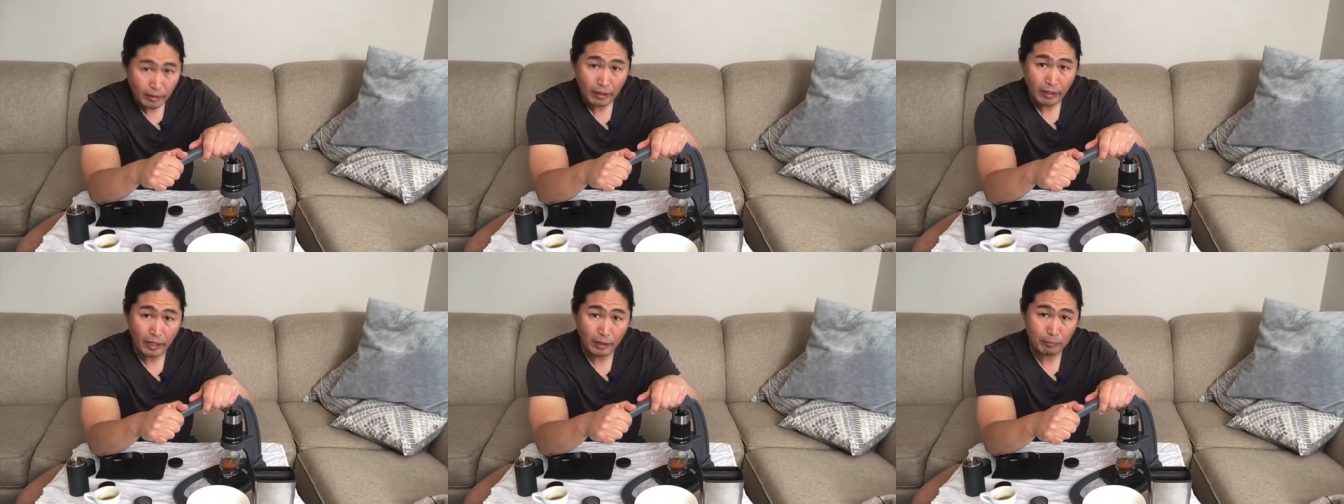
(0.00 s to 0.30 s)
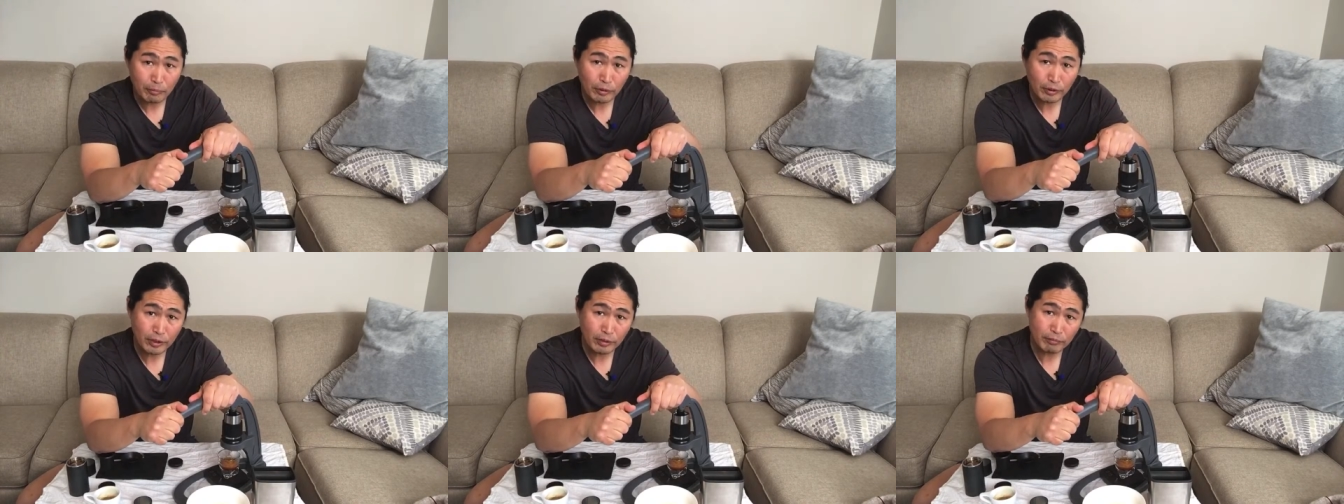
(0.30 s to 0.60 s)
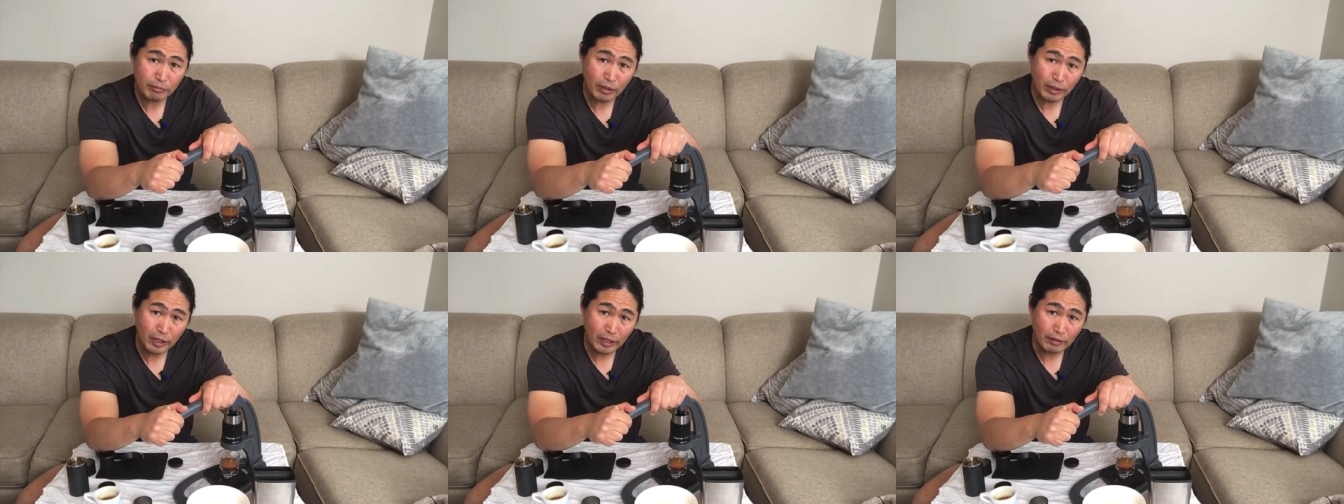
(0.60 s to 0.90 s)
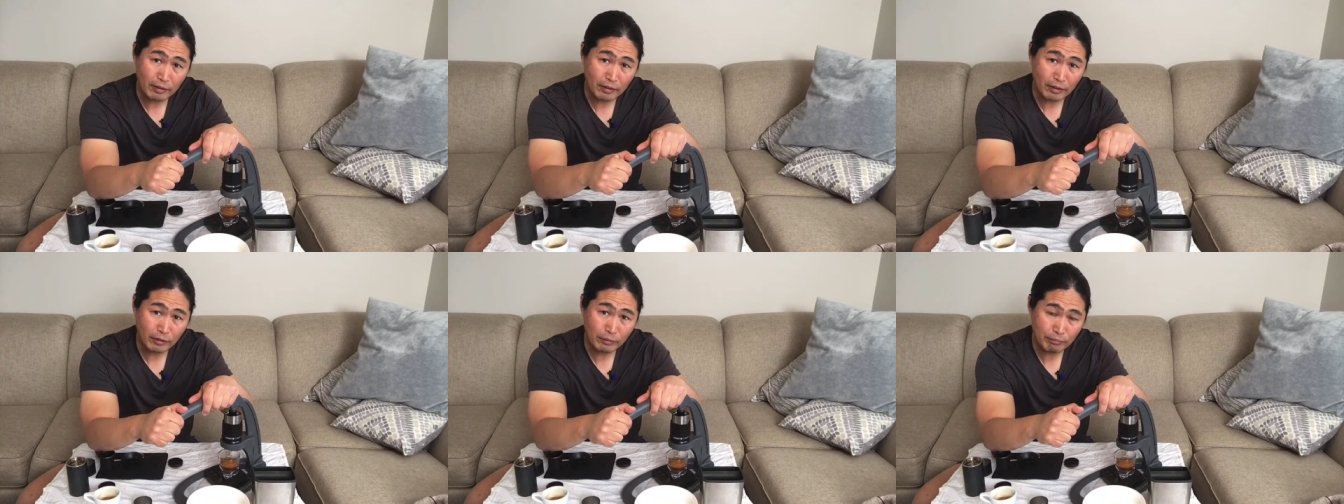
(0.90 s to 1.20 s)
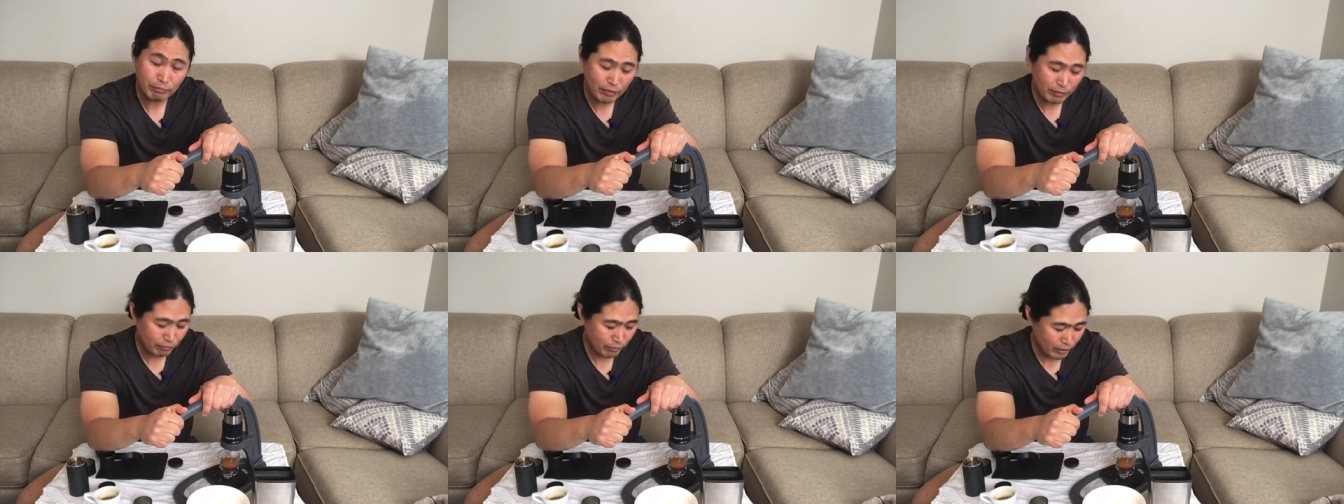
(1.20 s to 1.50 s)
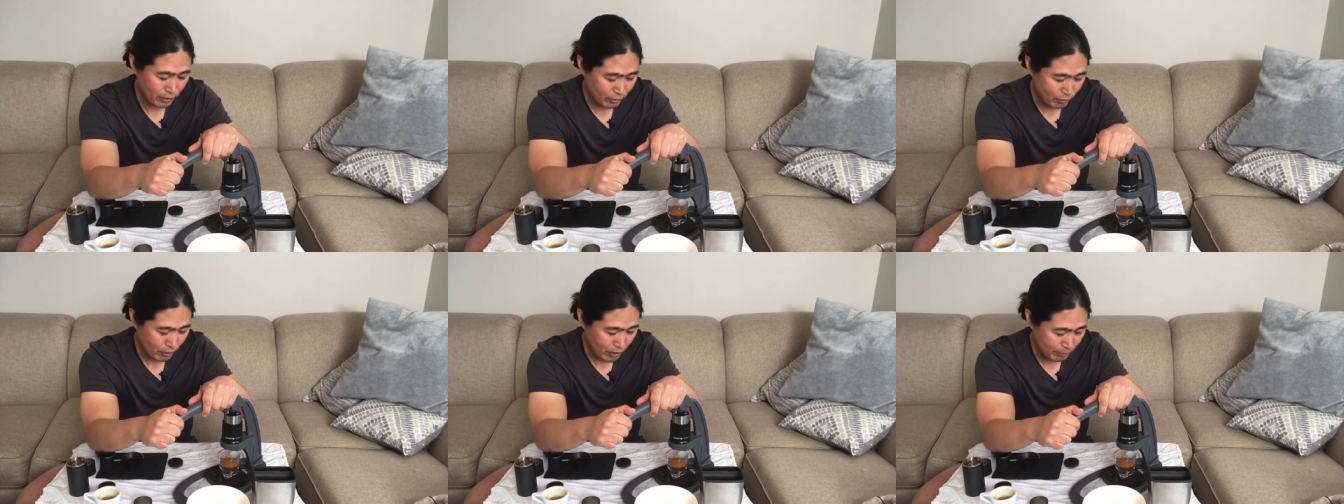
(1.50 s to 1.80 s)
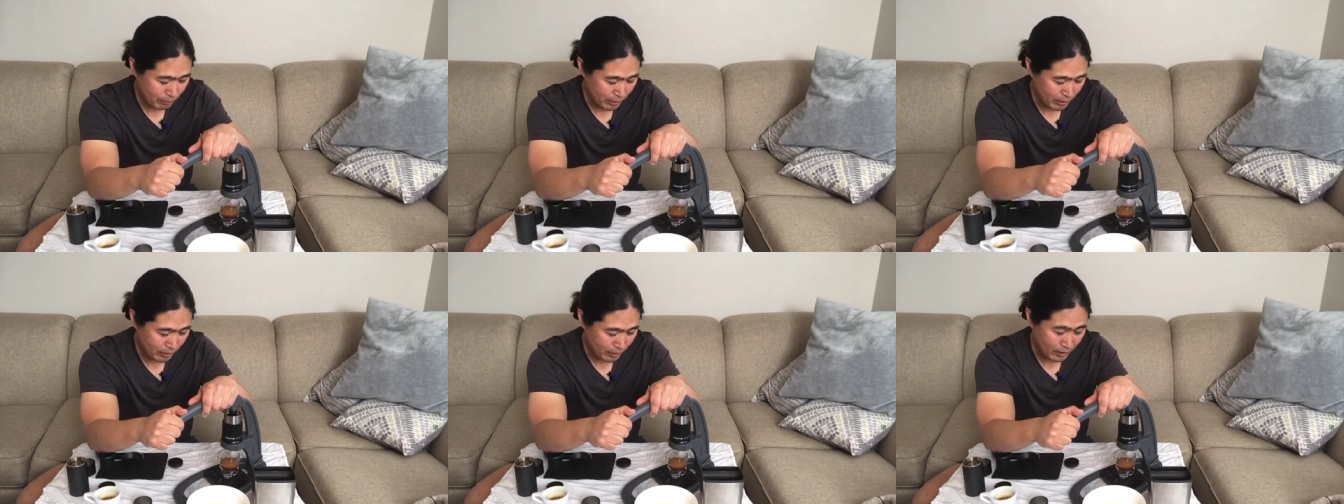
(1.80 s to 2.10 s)
I'm looking for a fifteen
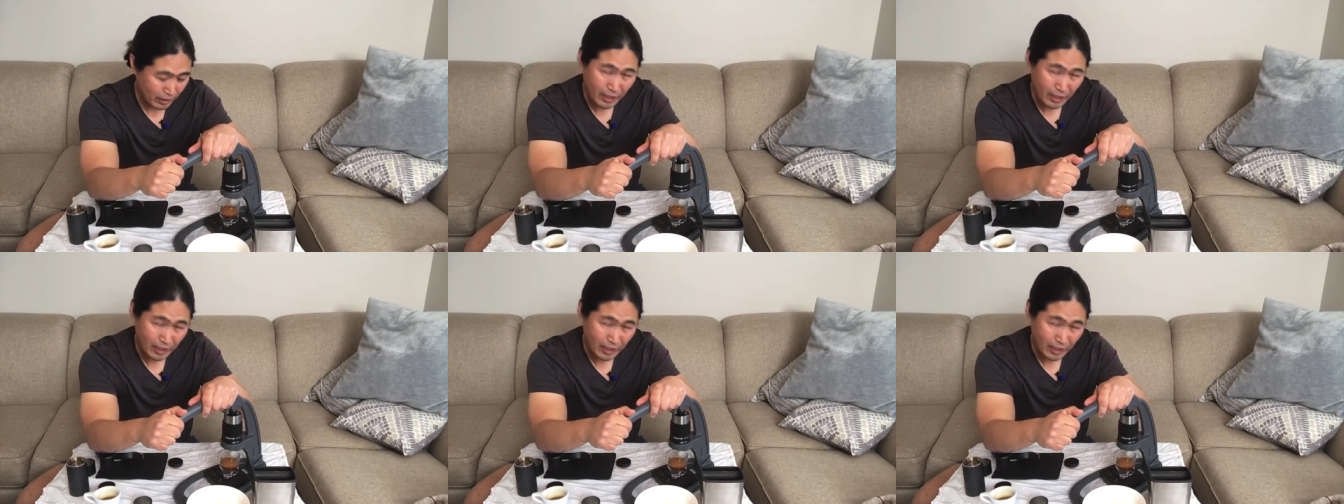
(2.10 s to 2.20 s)
gram in.